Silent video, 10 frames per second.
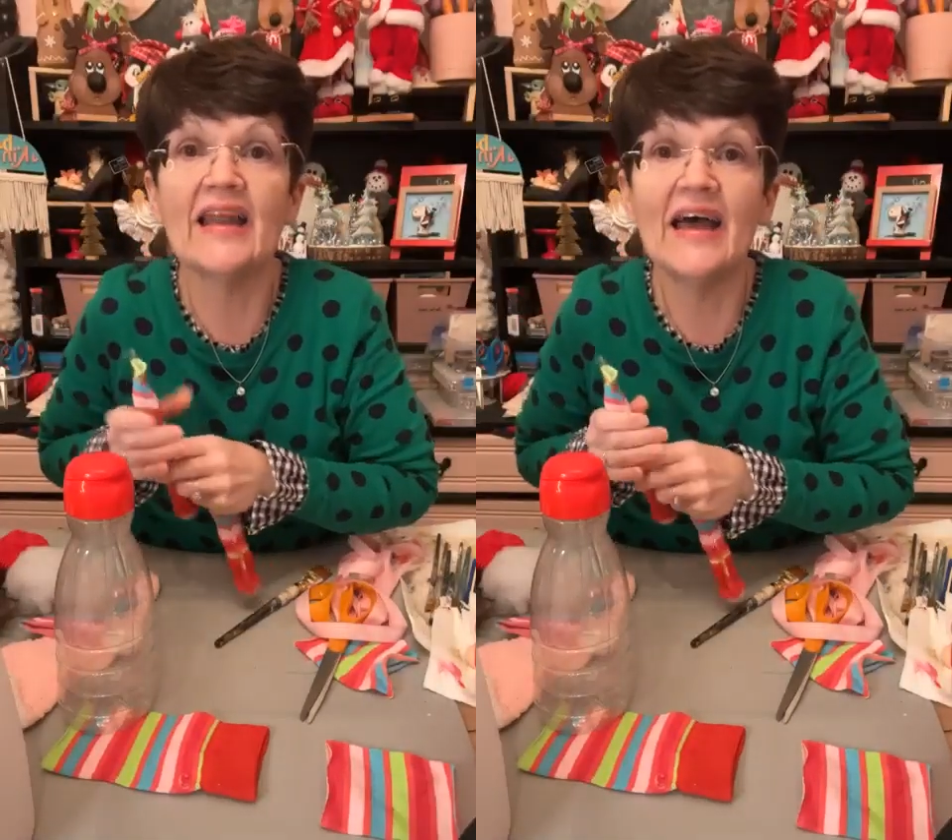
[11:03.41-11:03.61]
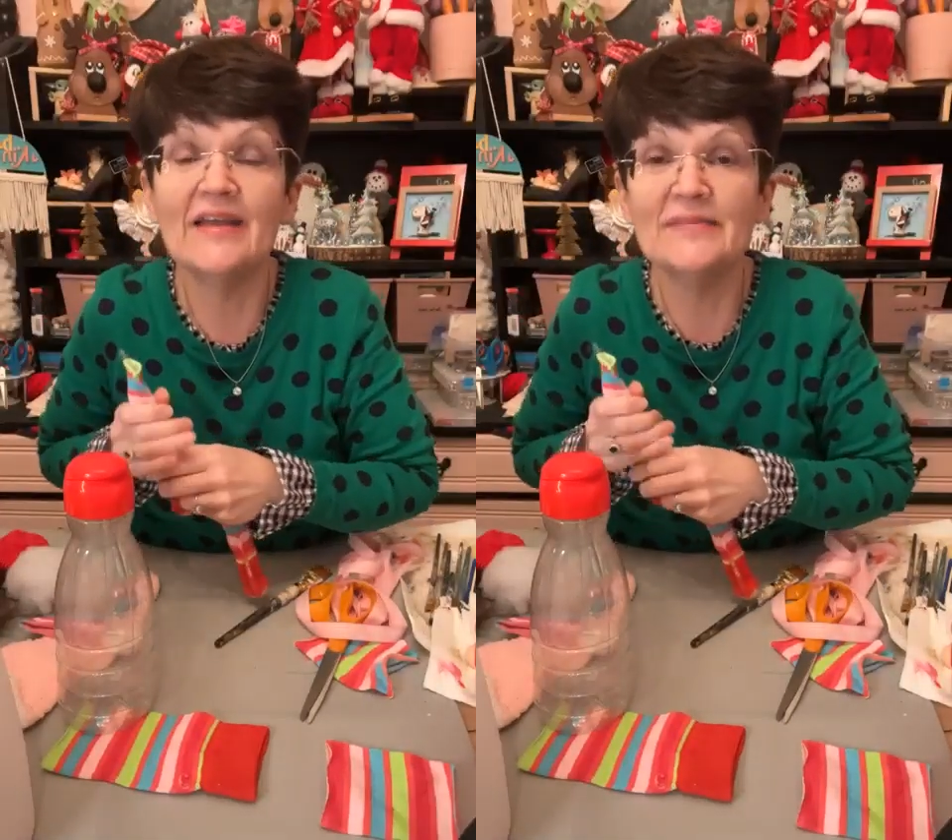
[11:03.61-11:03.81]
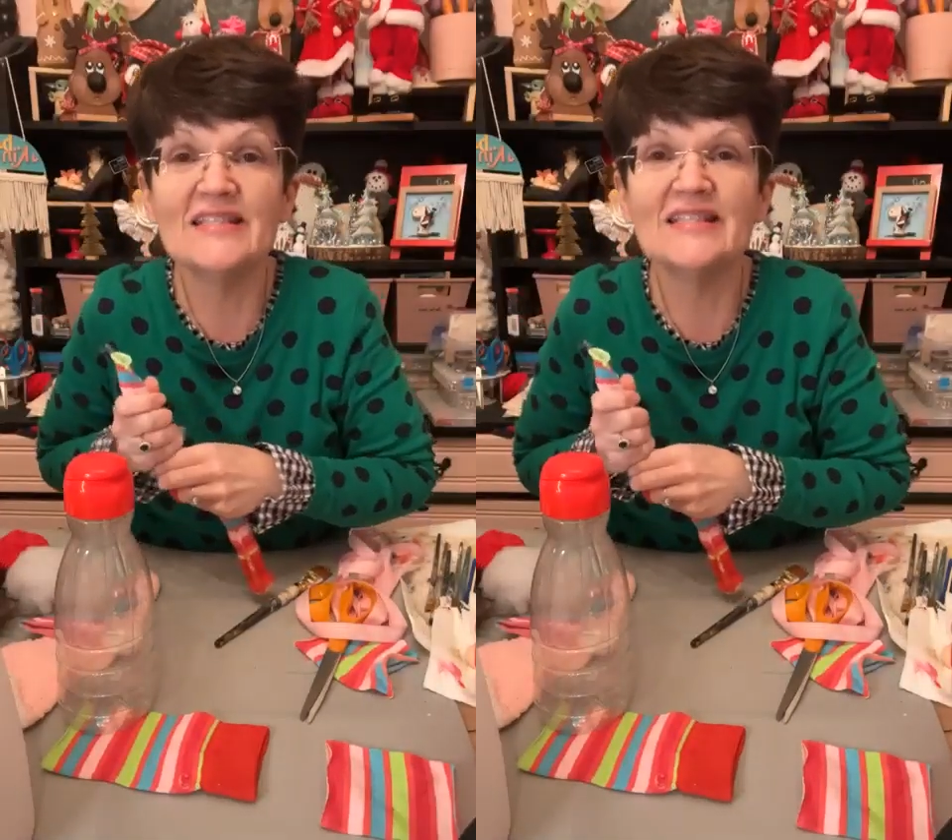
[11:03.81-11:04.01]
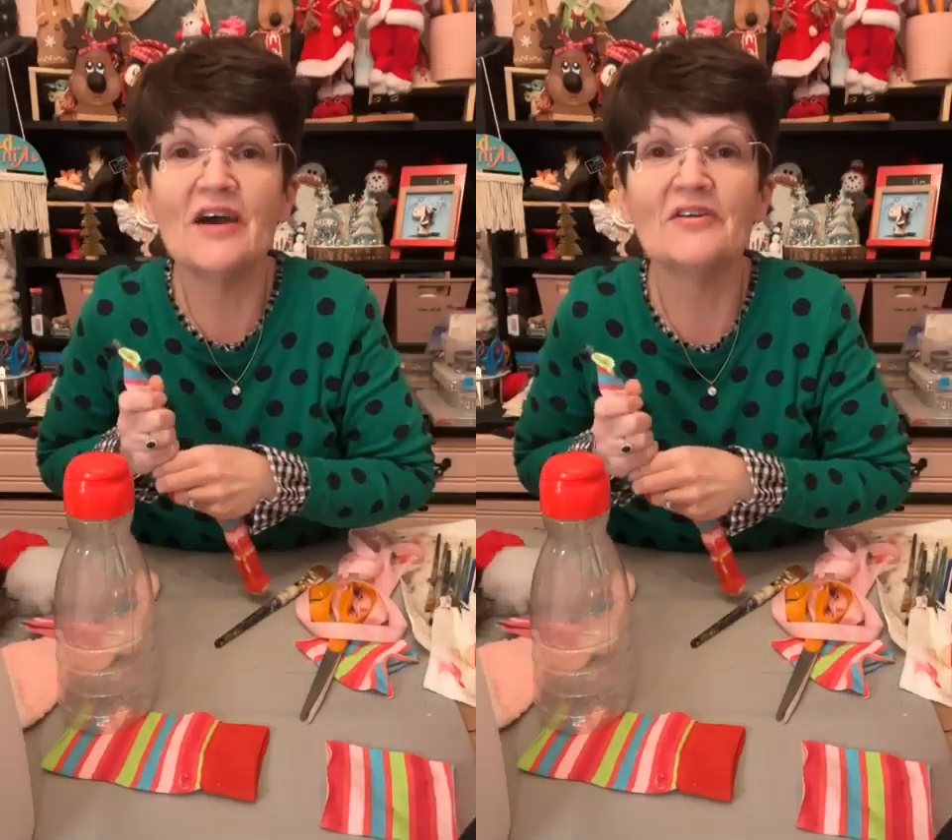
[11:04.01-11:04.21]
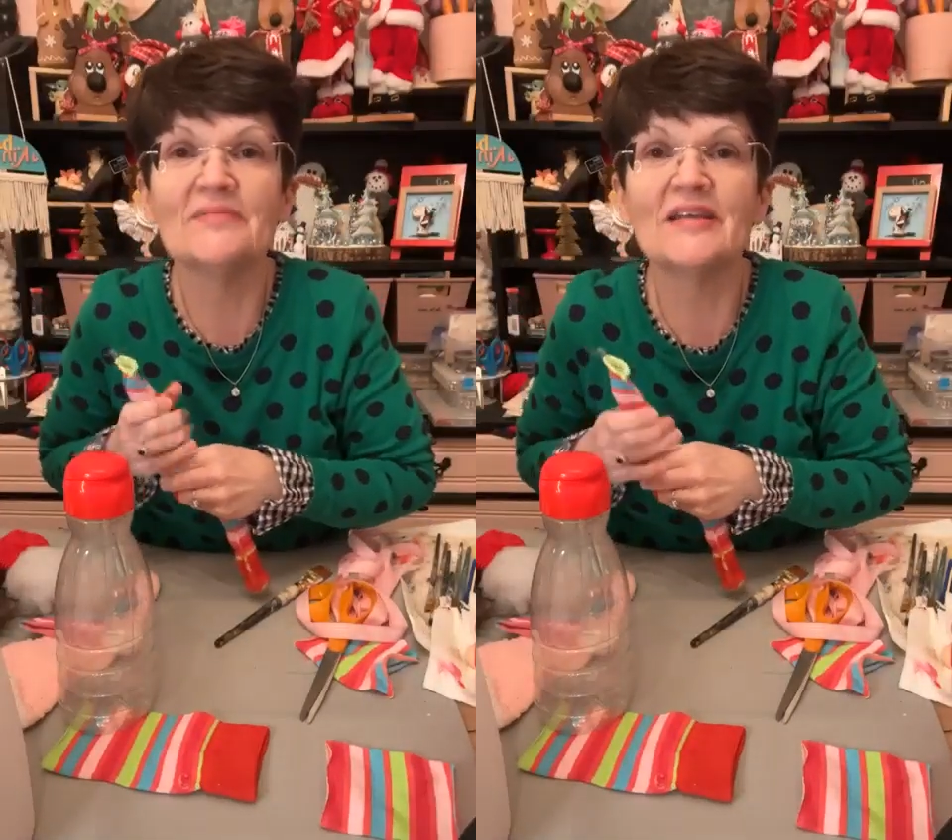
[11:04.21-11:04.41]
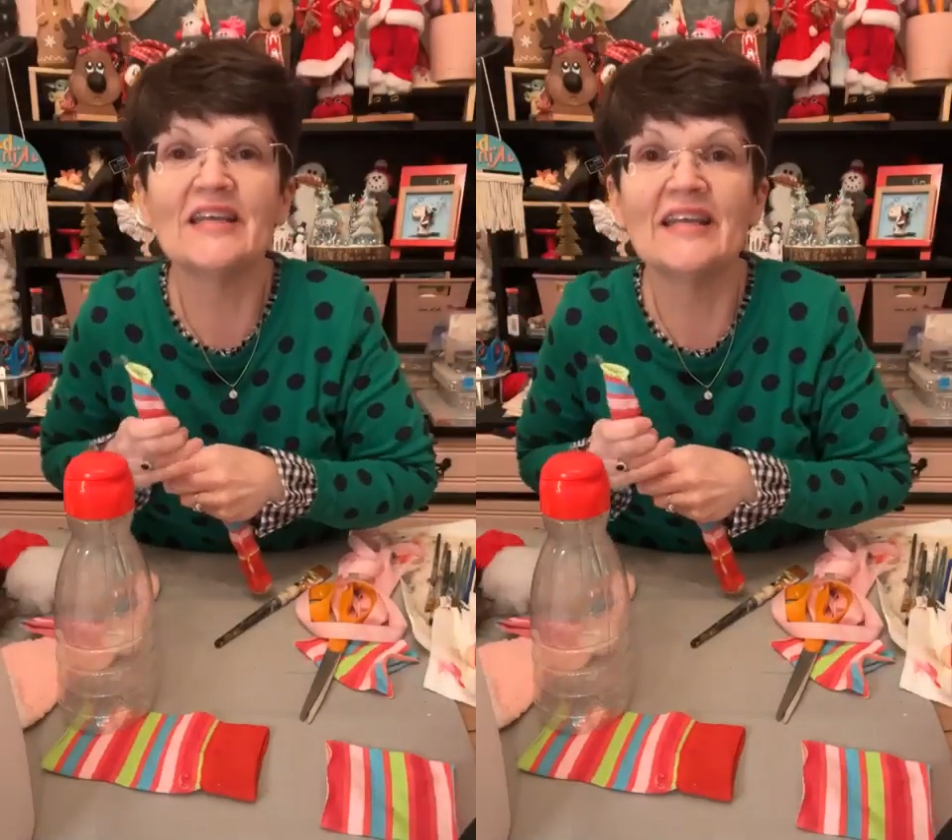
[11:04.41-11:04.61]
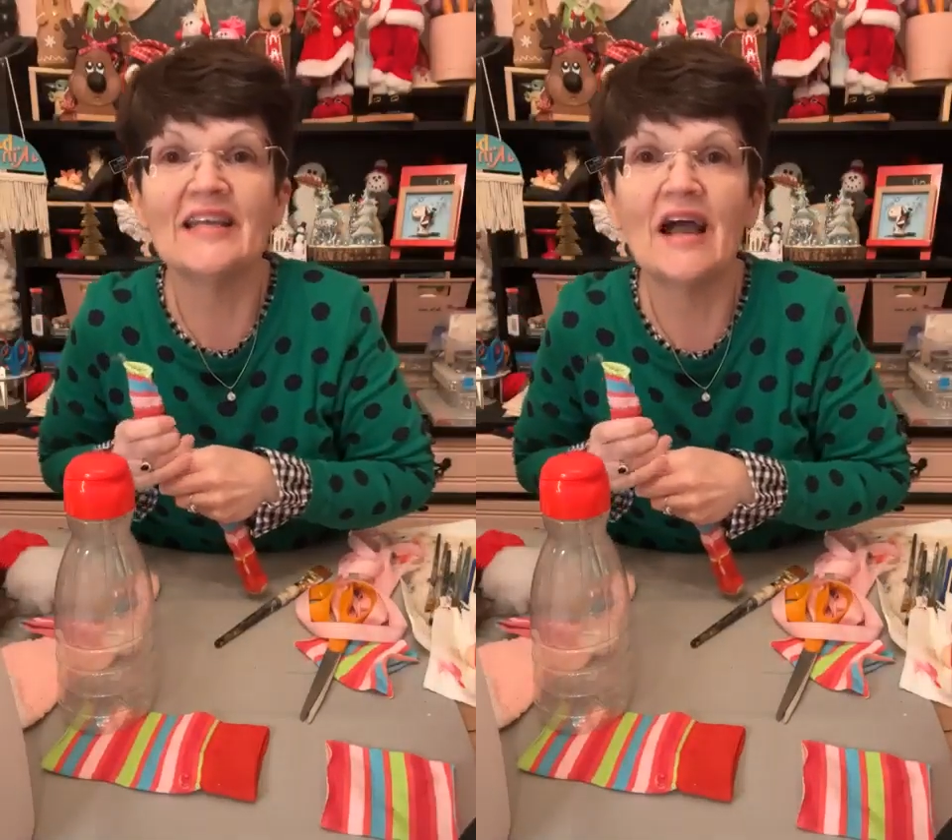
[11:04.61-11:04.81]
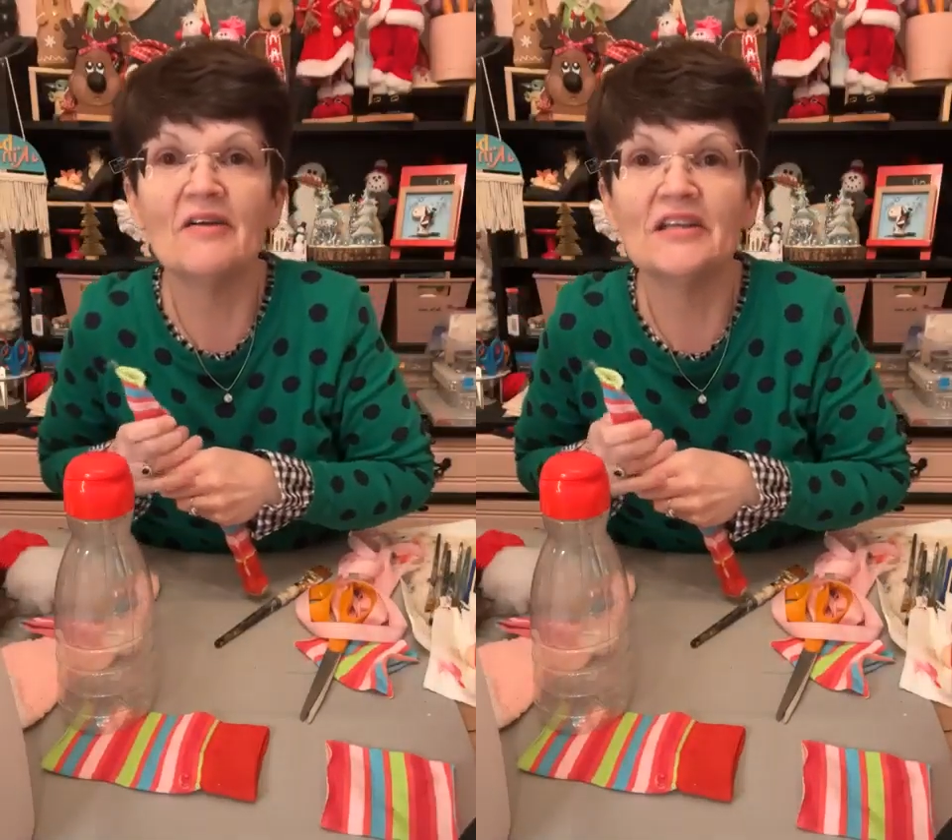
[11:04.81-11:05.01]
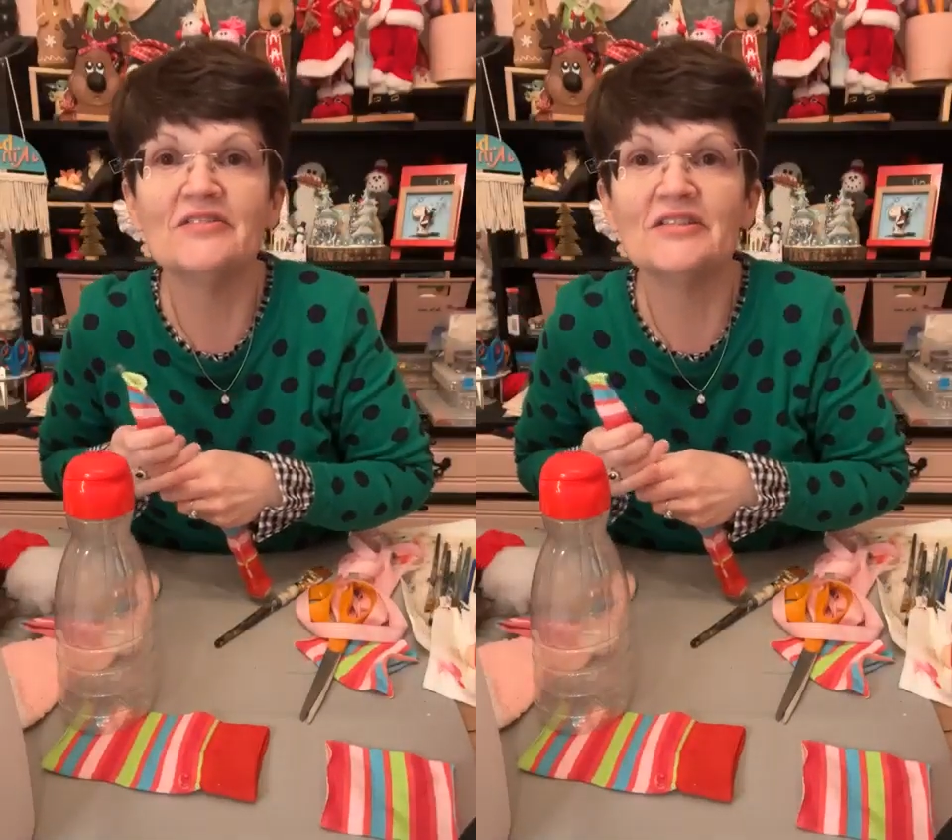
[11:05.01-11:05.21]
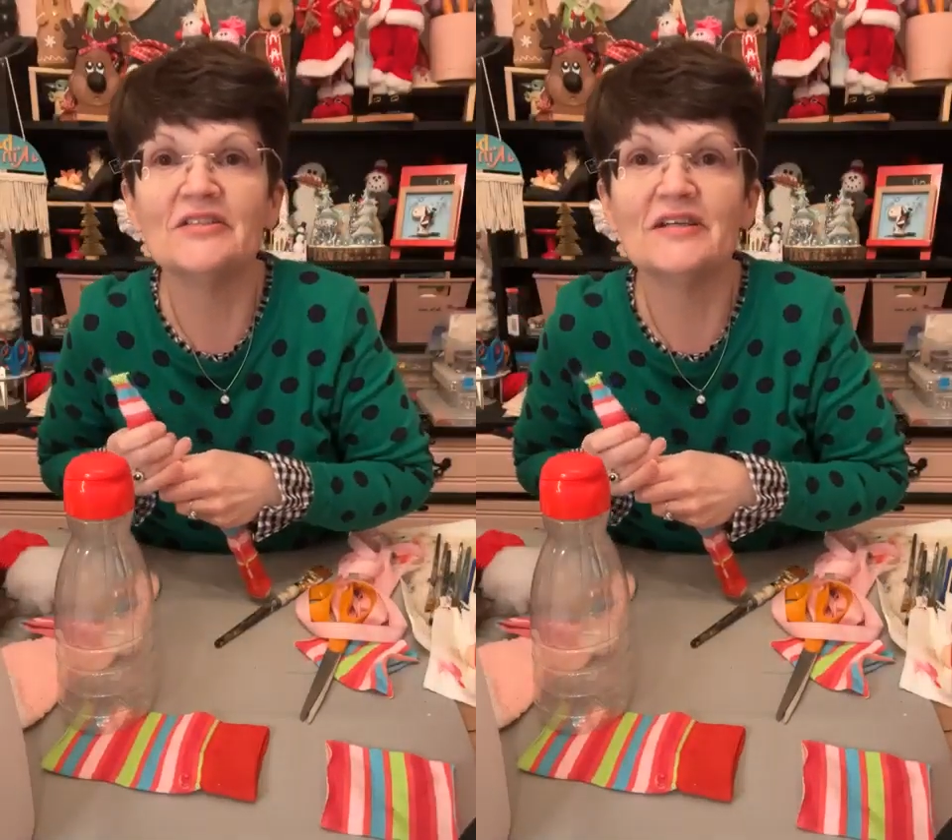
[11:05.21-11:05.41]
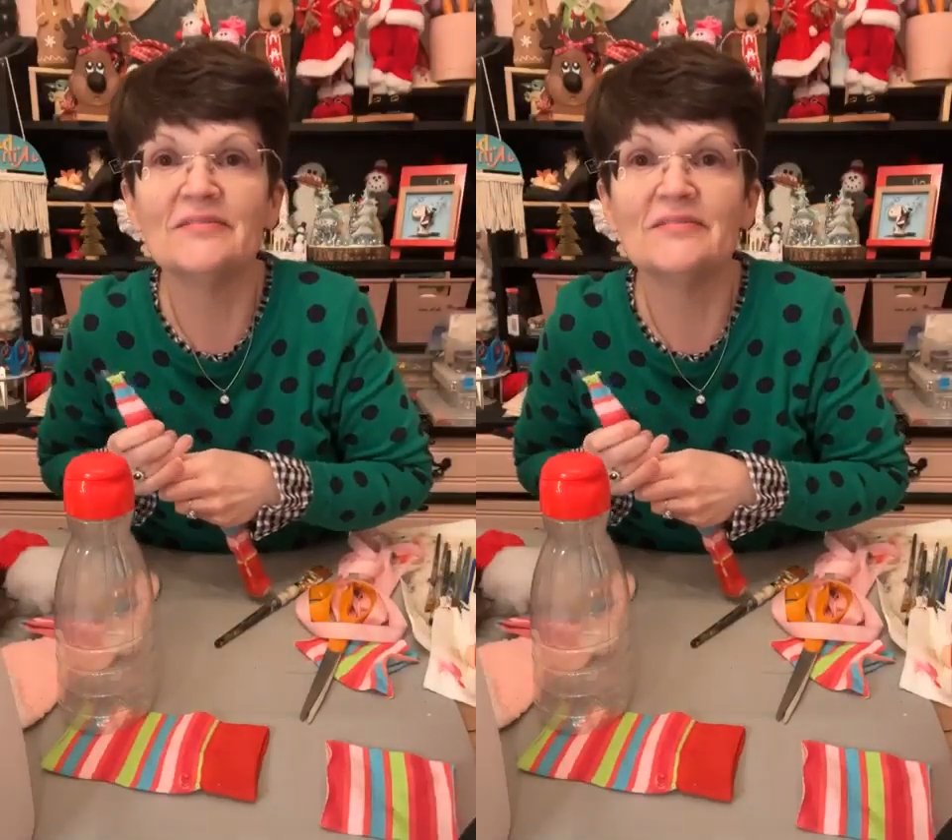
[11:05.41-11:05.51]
Hey, Miss Tony McGee, how are you doing?